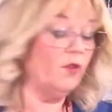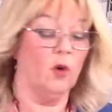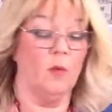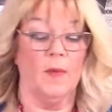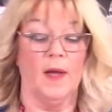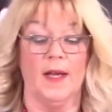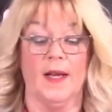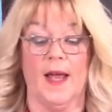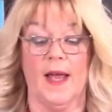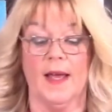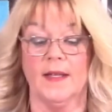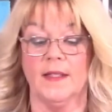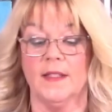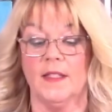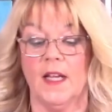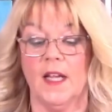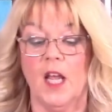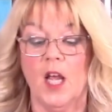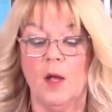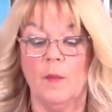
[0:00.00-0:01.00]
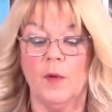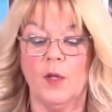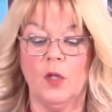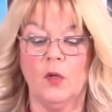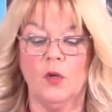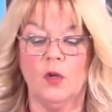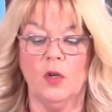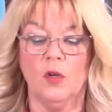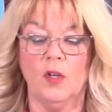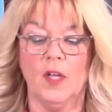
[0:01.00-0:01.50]
mine handy, but
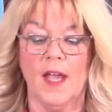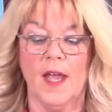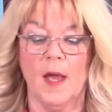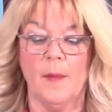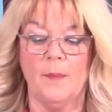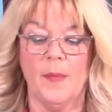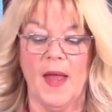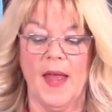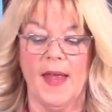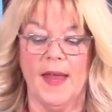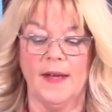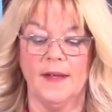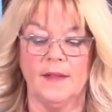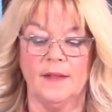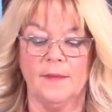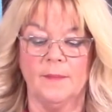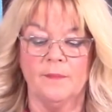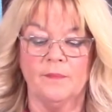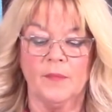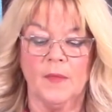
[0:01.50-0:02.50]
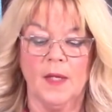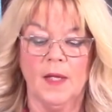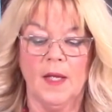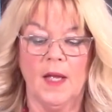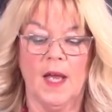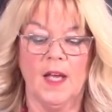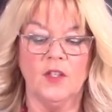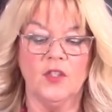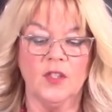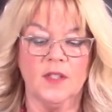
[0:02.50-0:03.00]
you could get a pen
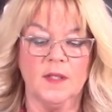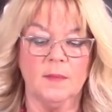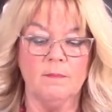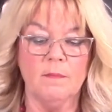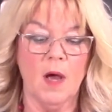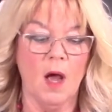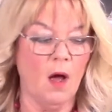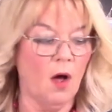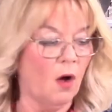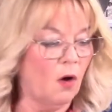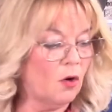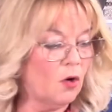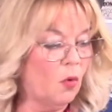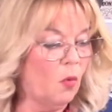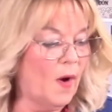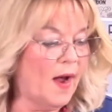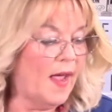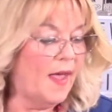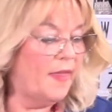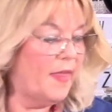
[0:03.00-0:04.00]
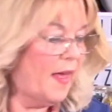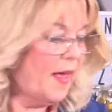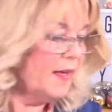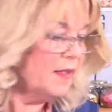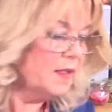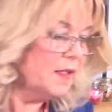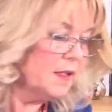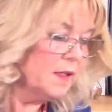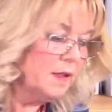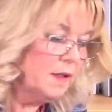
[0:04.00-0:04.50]
and just mark where
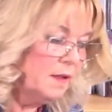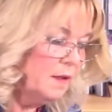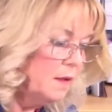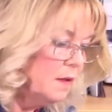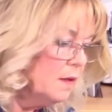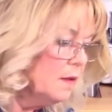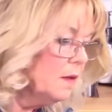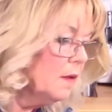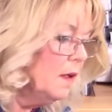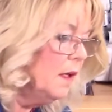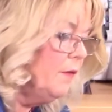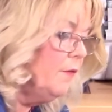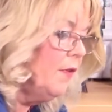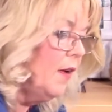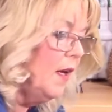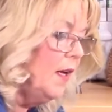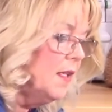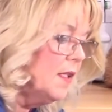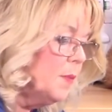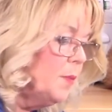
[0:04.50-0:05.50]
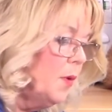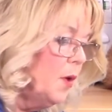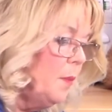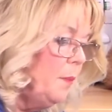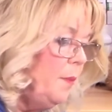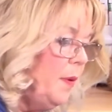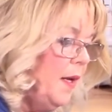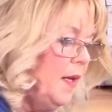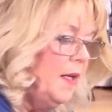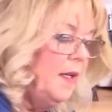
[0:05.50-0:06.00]
that, in fact let's put a
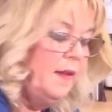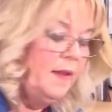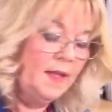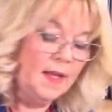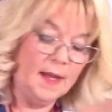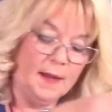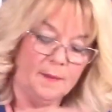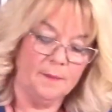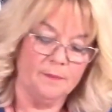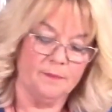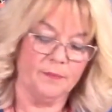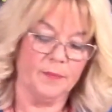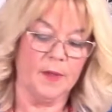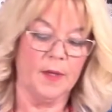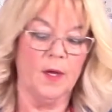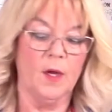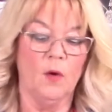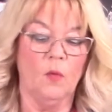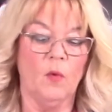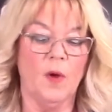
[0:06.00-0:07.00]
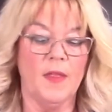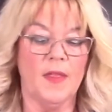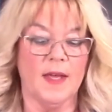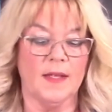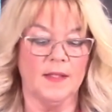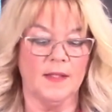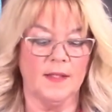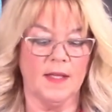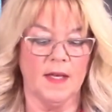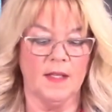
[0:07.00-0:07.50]
pin in there, where
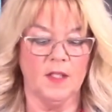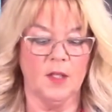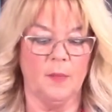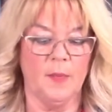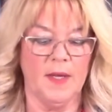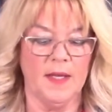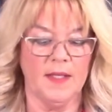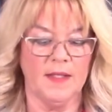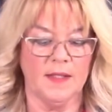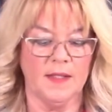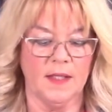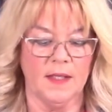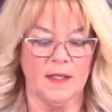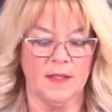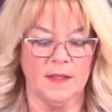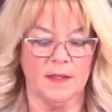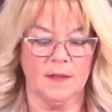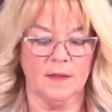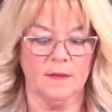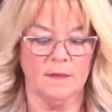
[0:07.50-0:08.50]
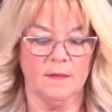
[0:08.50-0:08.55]
that centre piece is.